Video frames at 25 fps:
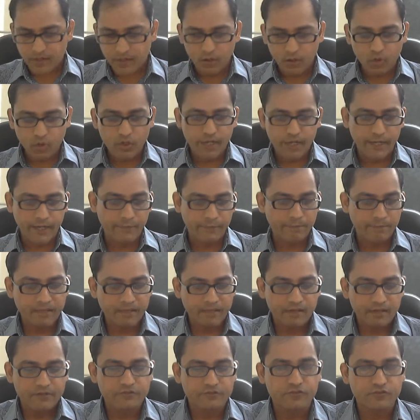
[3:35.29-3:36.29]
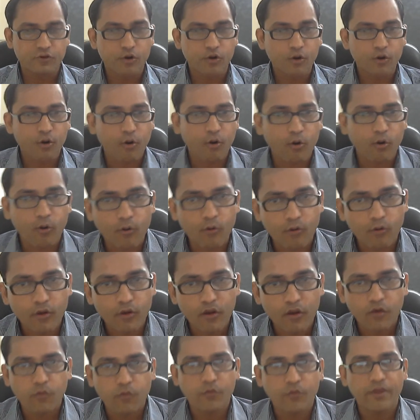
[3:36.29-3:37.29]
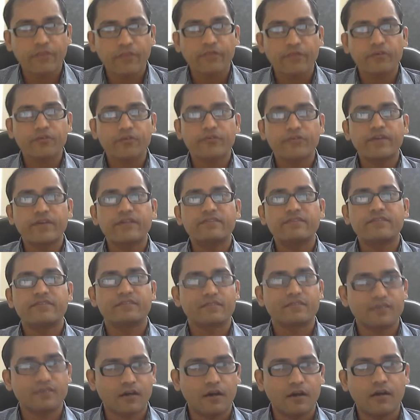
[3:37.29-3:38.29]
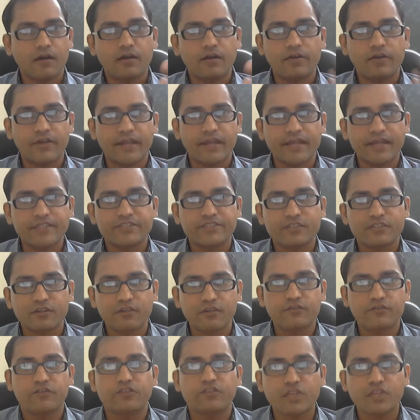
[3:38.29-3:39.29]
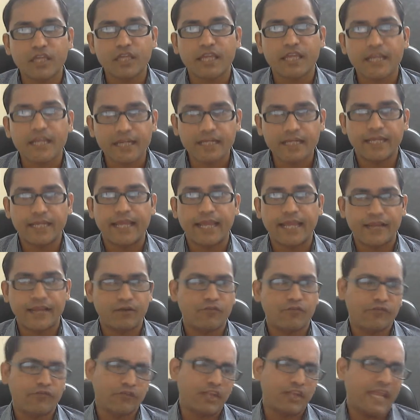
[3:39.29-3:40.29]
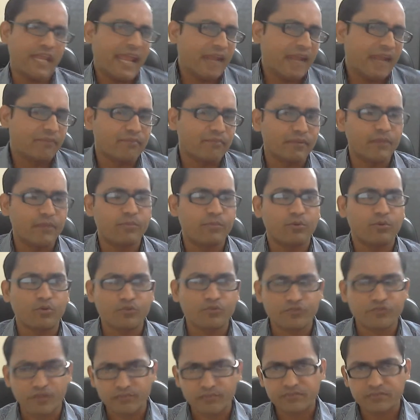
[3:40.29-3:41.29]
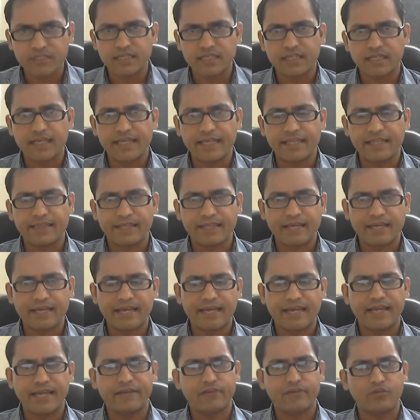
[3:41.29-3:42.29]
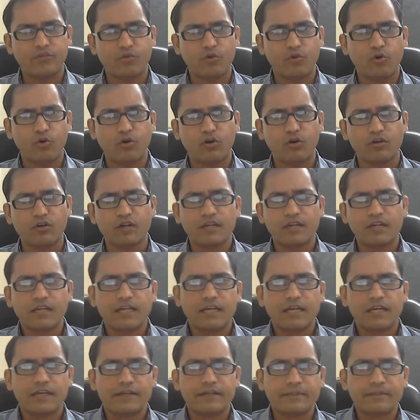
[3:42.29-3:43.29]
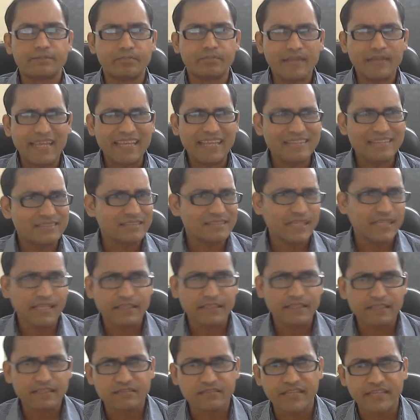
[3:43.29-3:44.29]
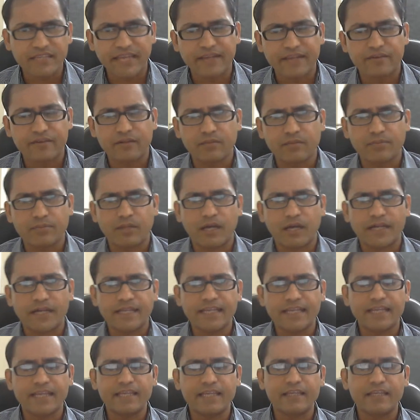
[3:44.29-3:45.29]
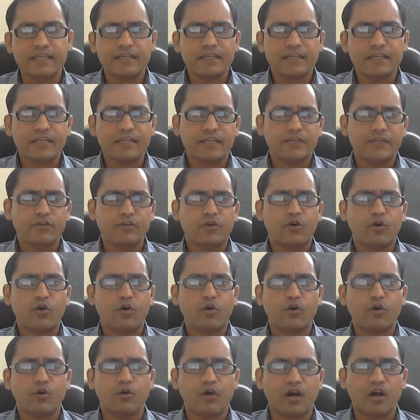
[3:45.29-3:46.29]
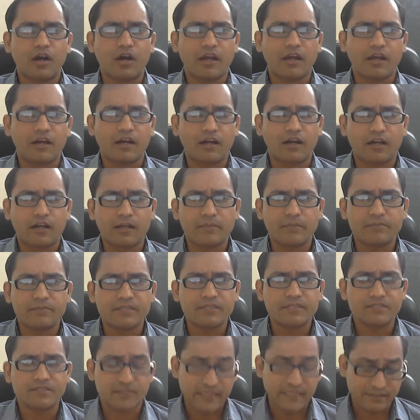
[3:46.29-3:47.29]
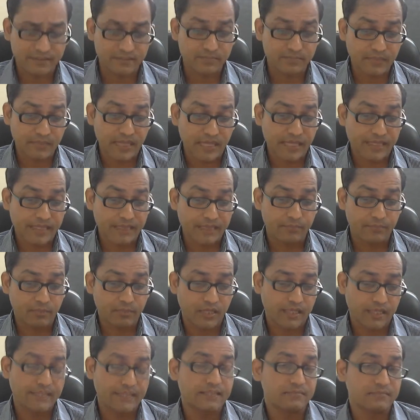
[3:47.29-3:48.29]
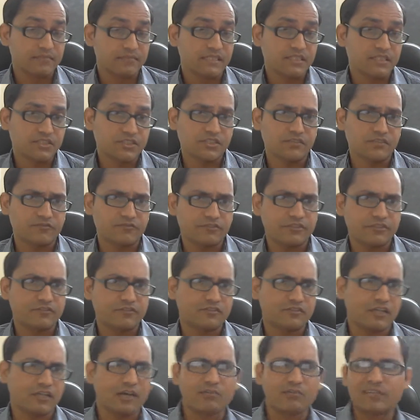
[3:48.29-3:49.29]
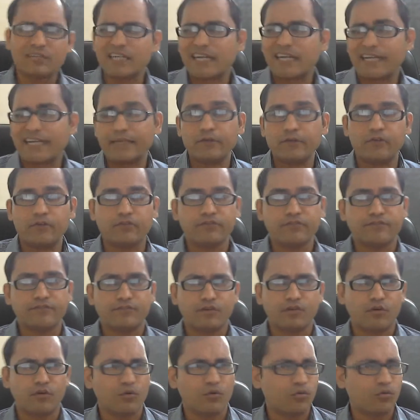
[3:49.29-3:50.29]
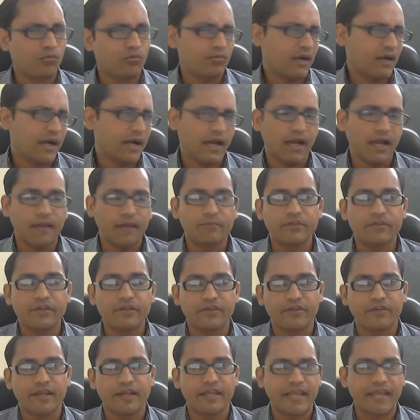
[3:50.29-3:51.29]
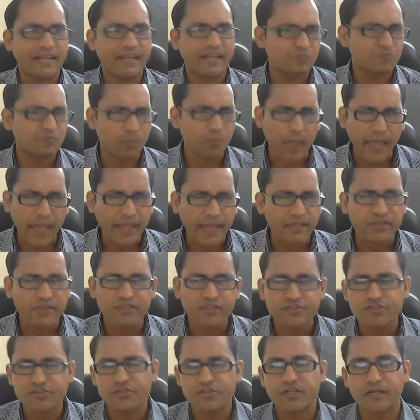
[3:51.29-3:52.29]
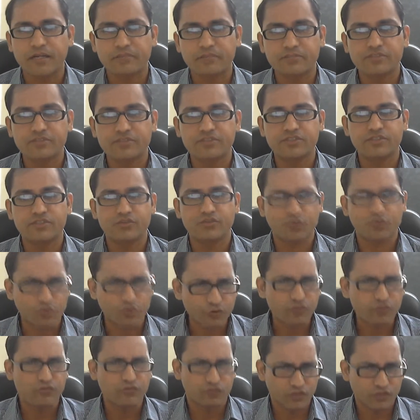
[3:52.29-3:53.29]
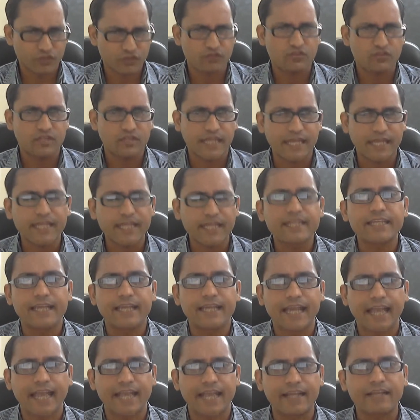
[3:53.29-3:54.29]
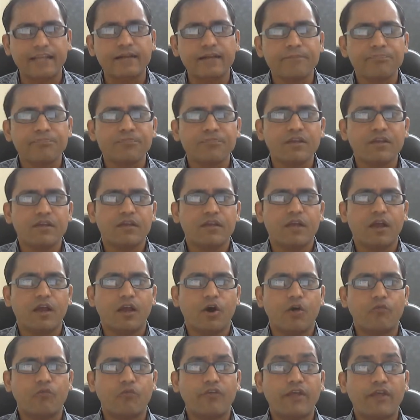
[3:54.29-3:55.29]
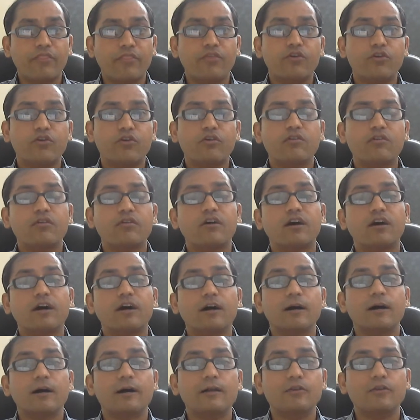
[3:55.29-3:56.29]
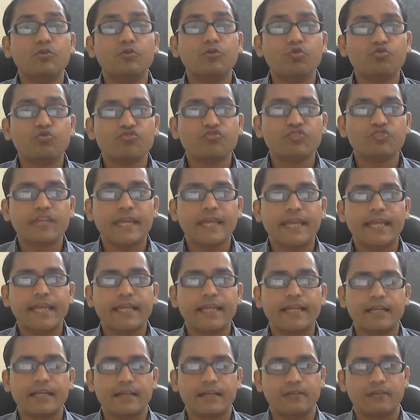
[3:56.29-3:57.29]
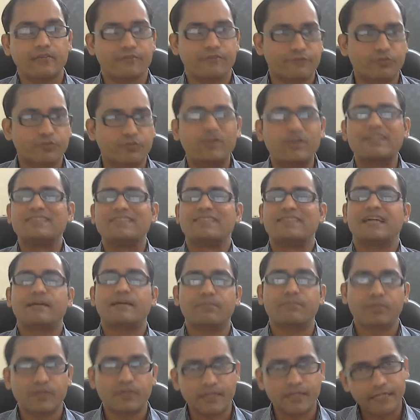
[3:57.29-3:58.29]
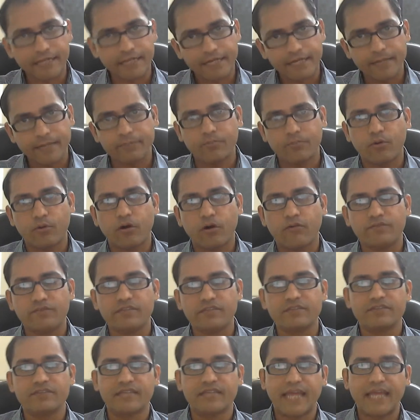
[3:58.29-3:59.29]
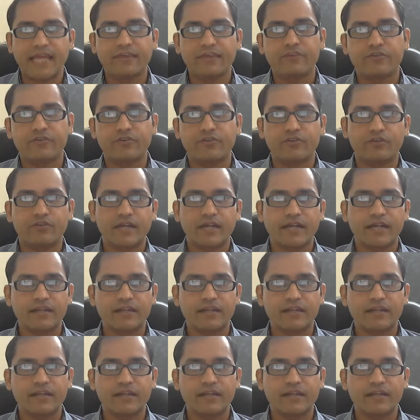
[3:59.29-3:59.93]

Okay, so whether this creation of a think tank of 10 people or something like that, or replacing the central planning, you know, a planning commission with some kind of, I'm hearing, expenditure commission or this think tank, or whether loosening, you know, for example, the grip of the center and